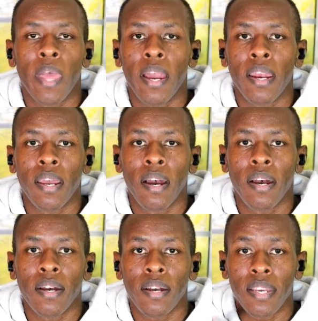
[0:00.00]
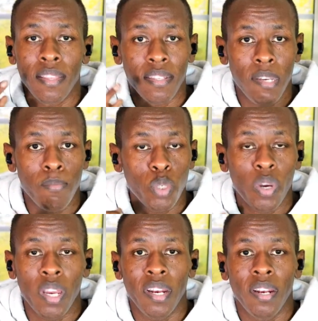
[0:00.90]
And in the same
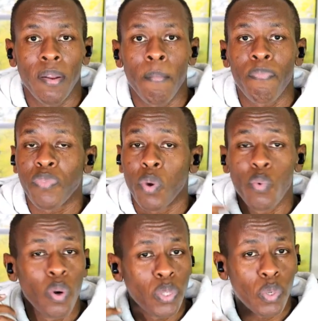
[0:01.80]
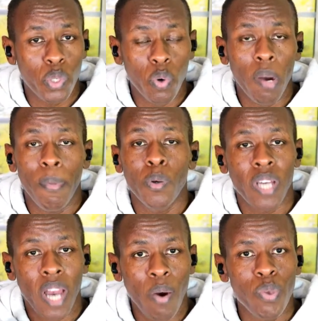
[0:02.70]
token, we also talk about
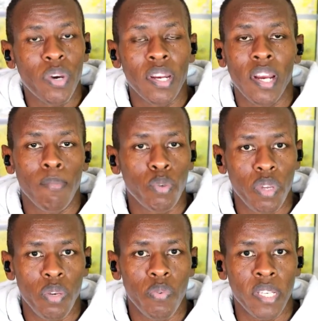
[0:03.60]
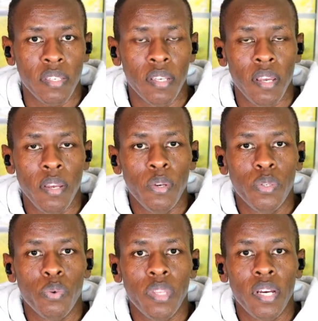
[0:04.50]
how you can come to the US
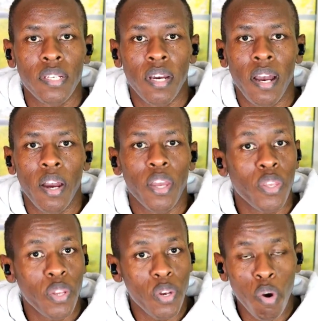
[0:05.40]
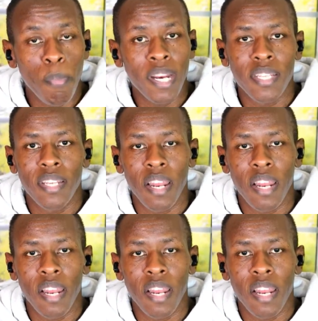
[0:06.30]
so that no man is